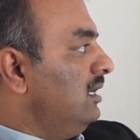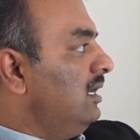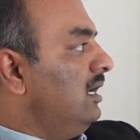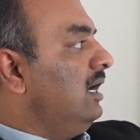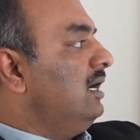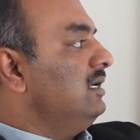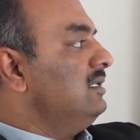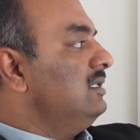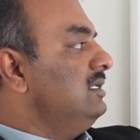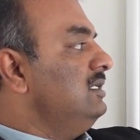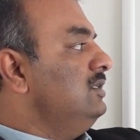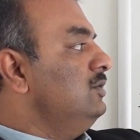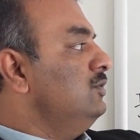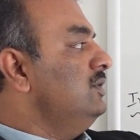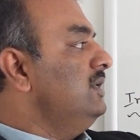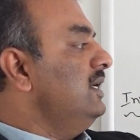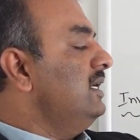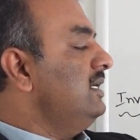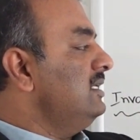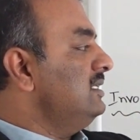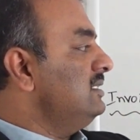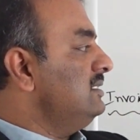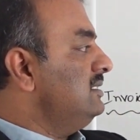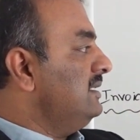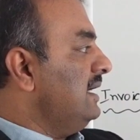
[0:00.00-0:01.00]
and the due
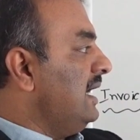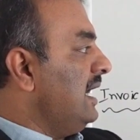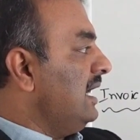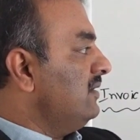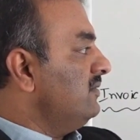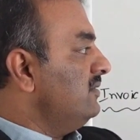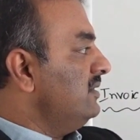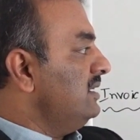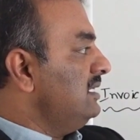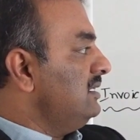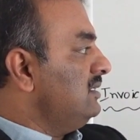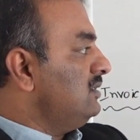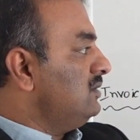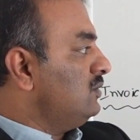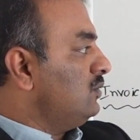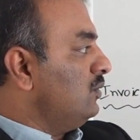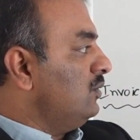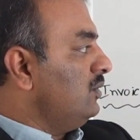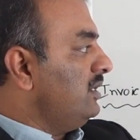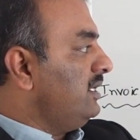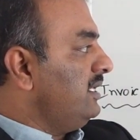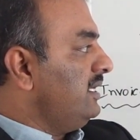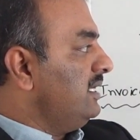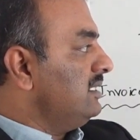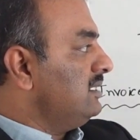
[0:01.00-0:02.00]
date is January
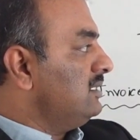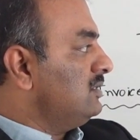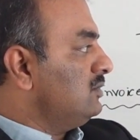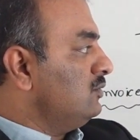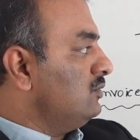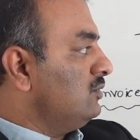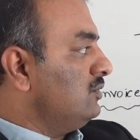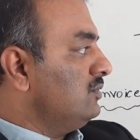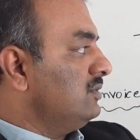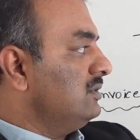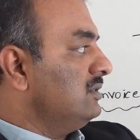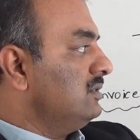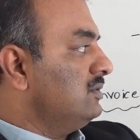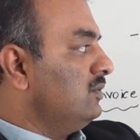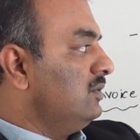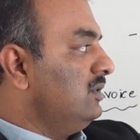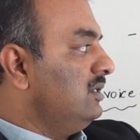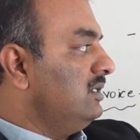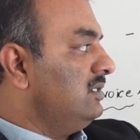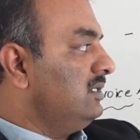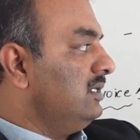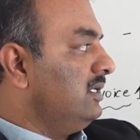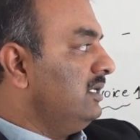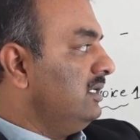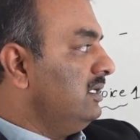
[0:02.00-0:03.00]
20th,
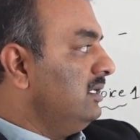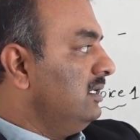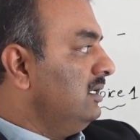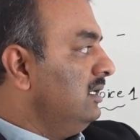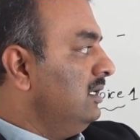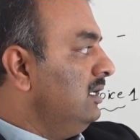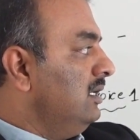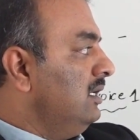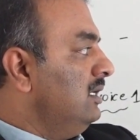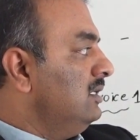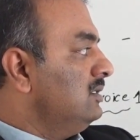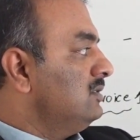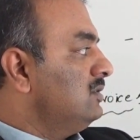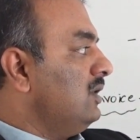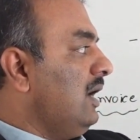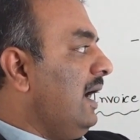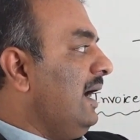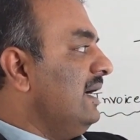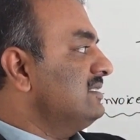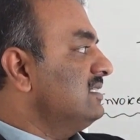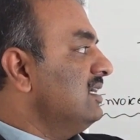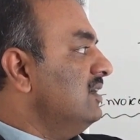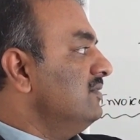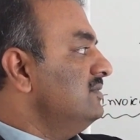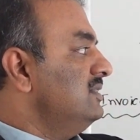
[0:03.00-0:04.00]
2023. So
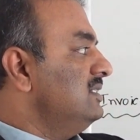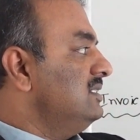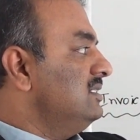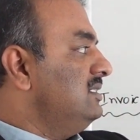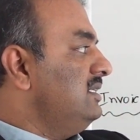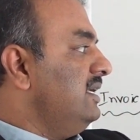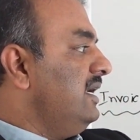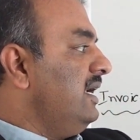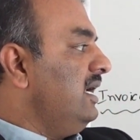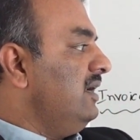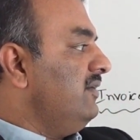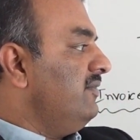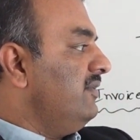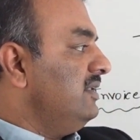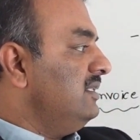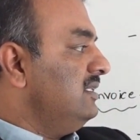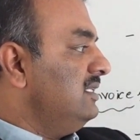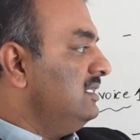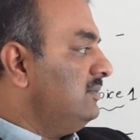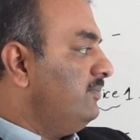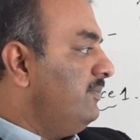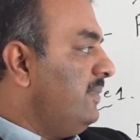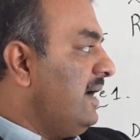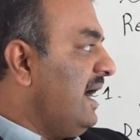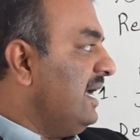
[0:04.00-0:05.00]
as of this date, when this
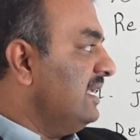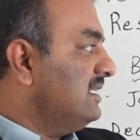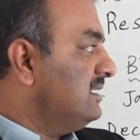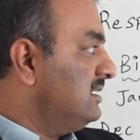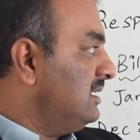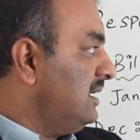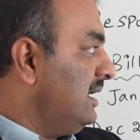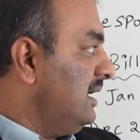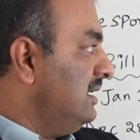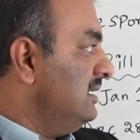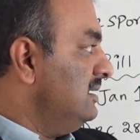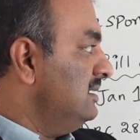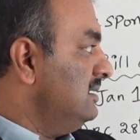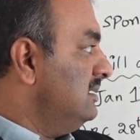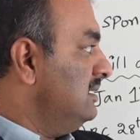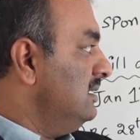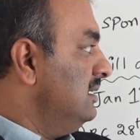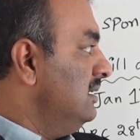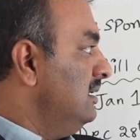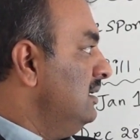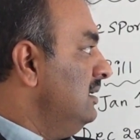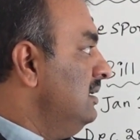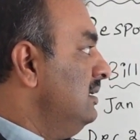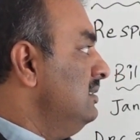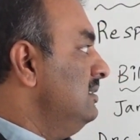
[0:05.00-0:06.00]
batch runs,
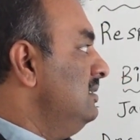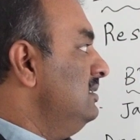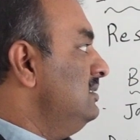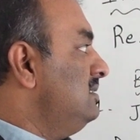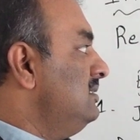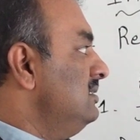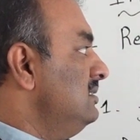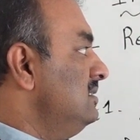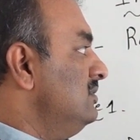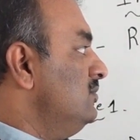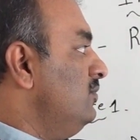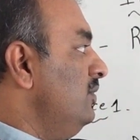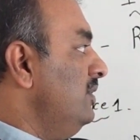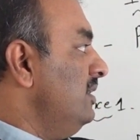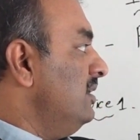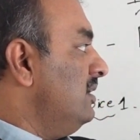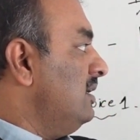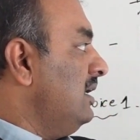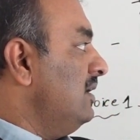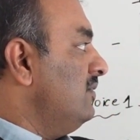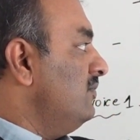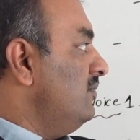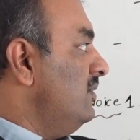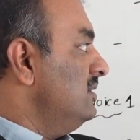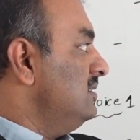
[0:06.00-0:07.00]
this is going to
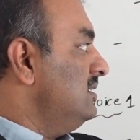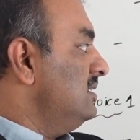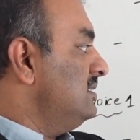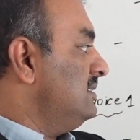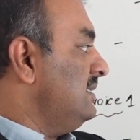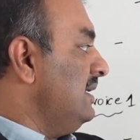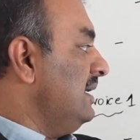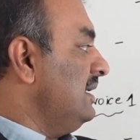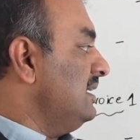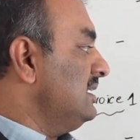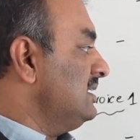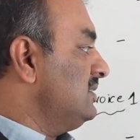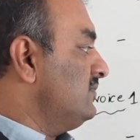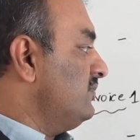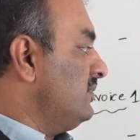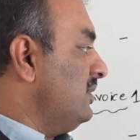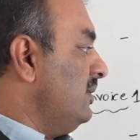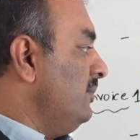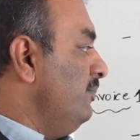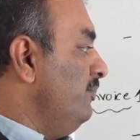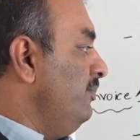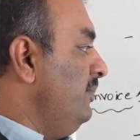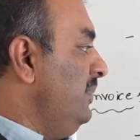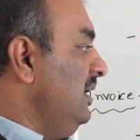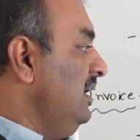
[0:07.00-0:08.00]
convert the status
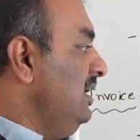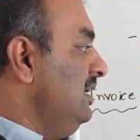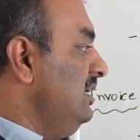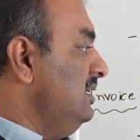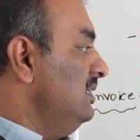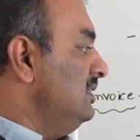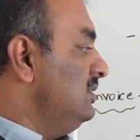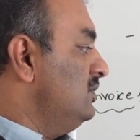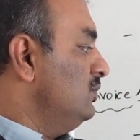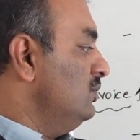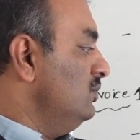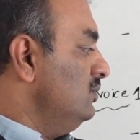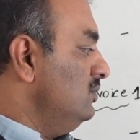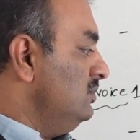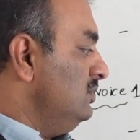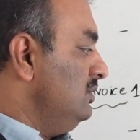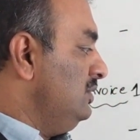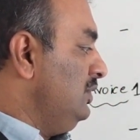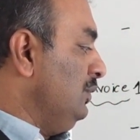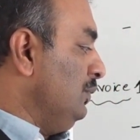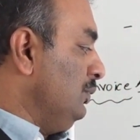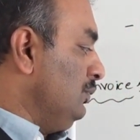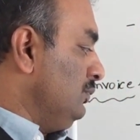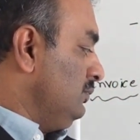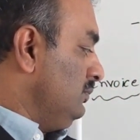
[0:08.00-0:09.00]
from billed to
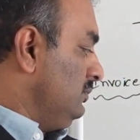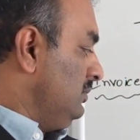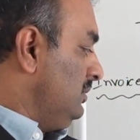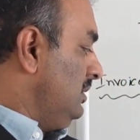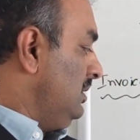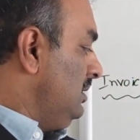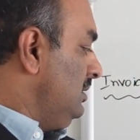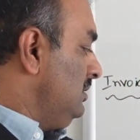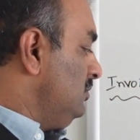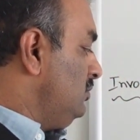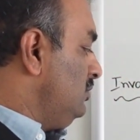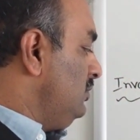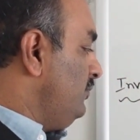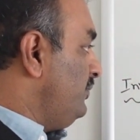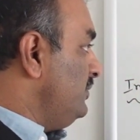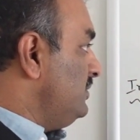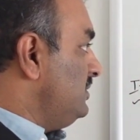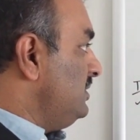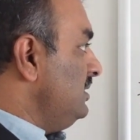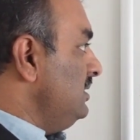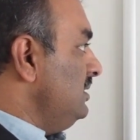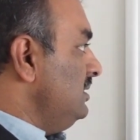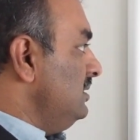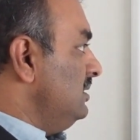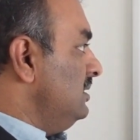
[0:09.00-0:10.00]
due. So if you
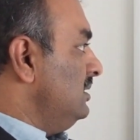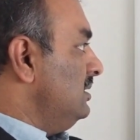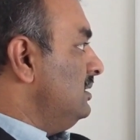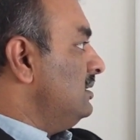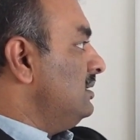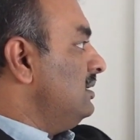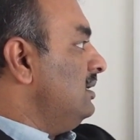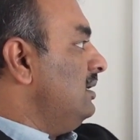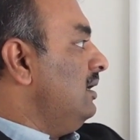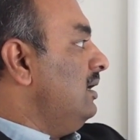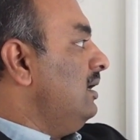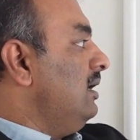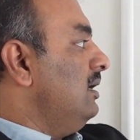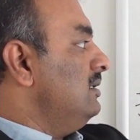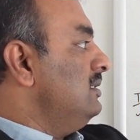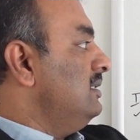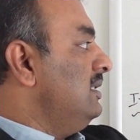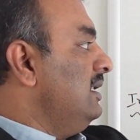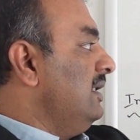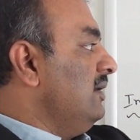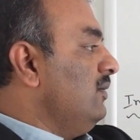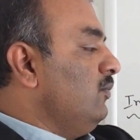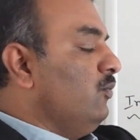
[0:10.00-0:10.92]
see, then